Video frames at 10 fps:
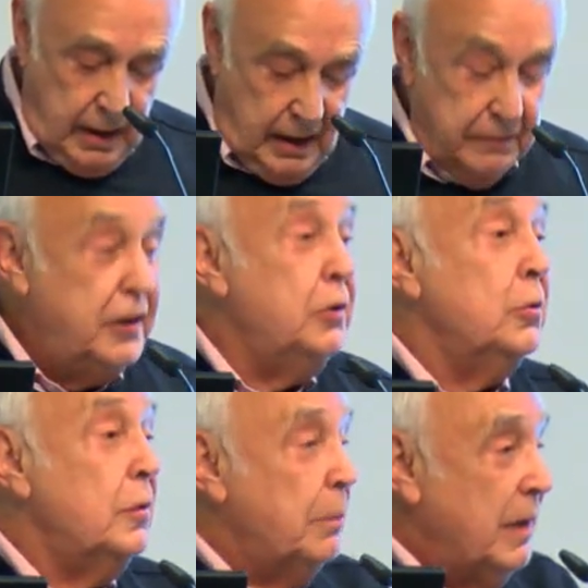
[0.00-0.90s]
A
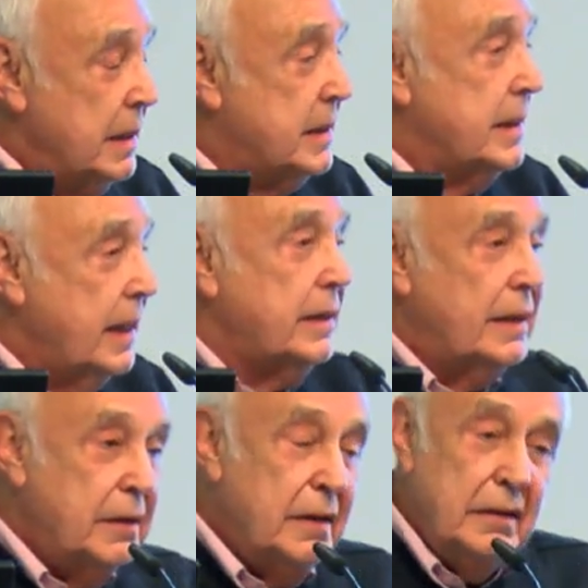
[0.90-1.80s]
view,
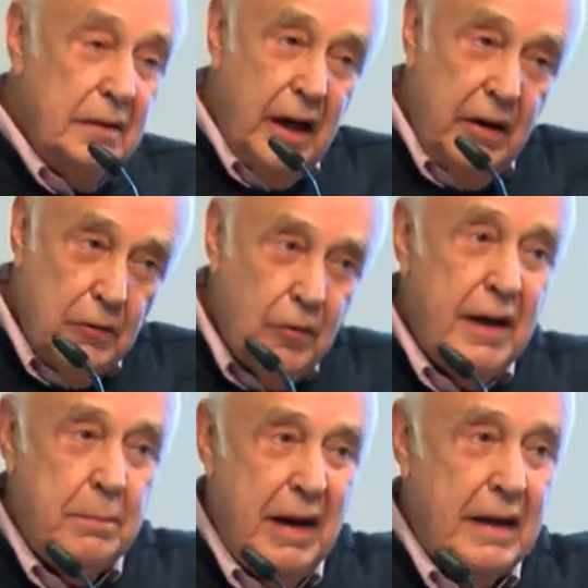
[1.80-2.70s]
incidentally, going
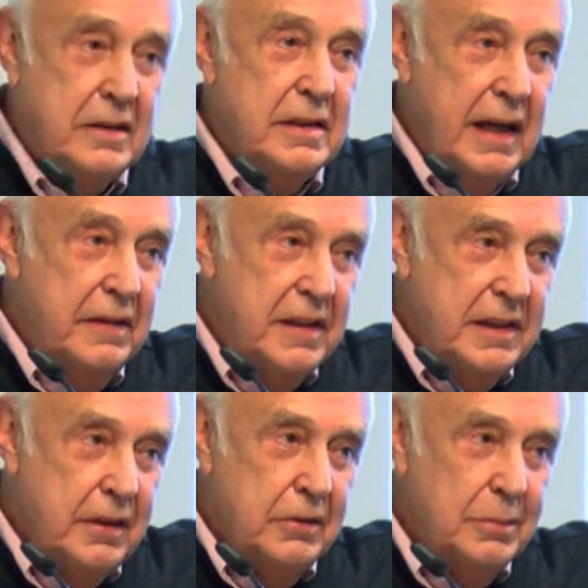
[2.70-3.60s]
right back to David
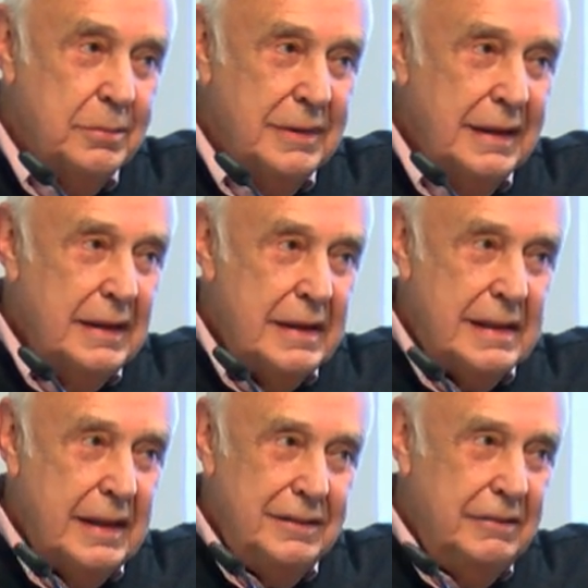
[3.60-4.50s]
Hume.
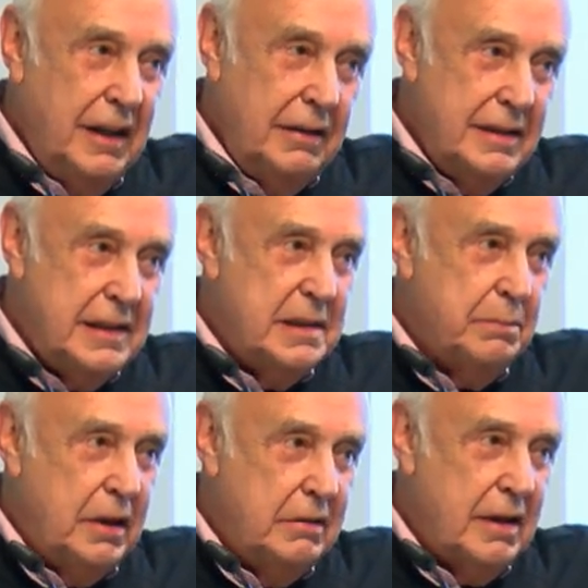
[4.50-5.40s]
So, you know, this is
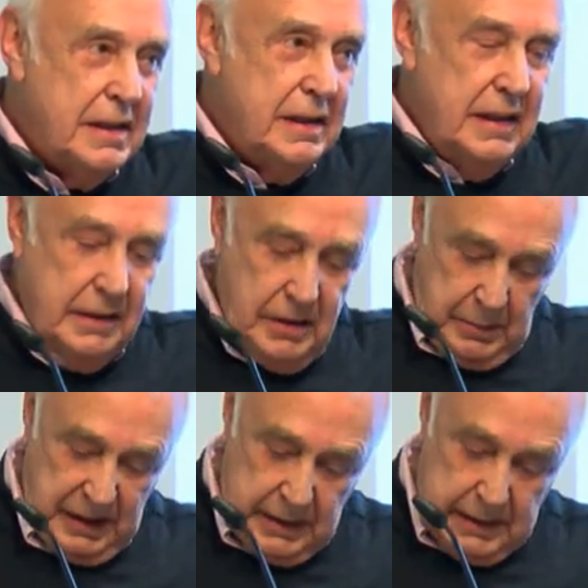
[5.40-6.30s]
progress in
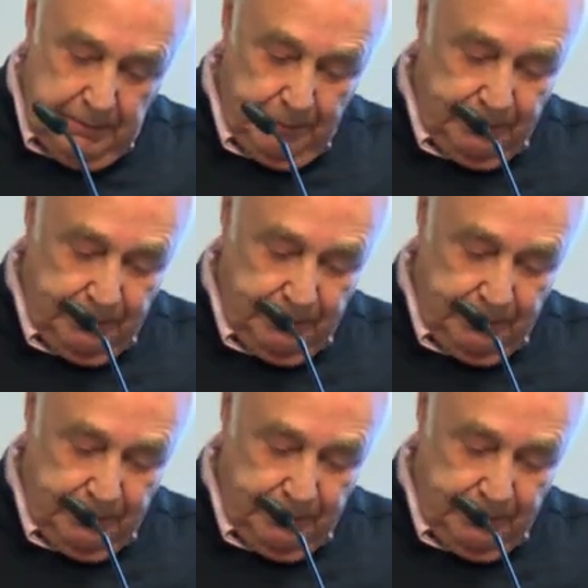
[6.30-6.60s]
economics.